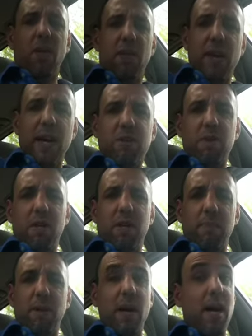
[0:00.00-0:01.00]
They actually
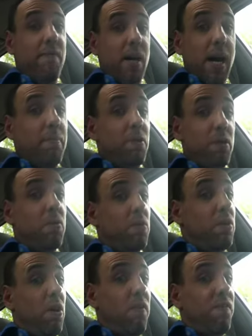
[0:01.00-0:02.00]
claim they have
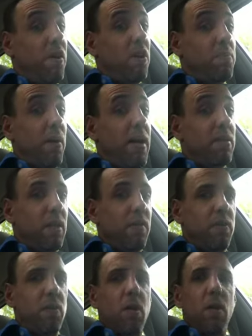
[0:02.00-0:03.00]
absolutely no false
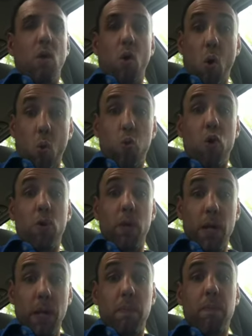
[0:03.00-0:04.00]
positives.
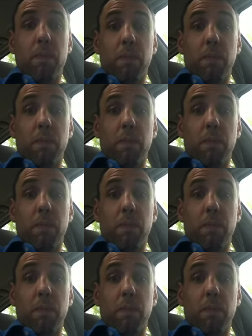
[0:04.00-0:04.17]
Really?